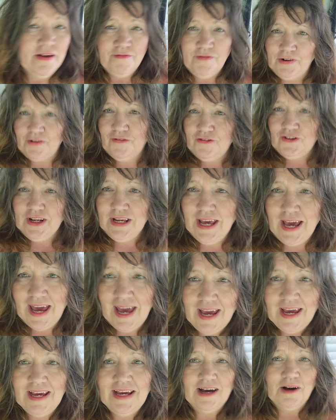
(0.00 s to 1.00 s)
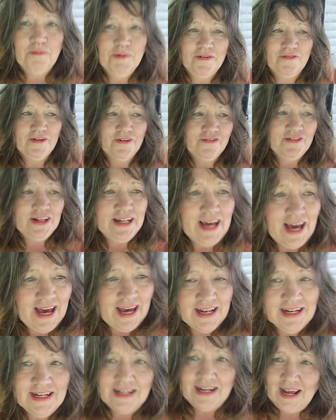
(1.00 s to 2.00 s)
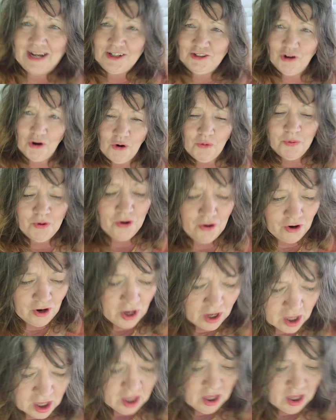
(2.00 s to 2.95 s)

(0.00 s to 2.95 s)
58, I'll be 59 in October.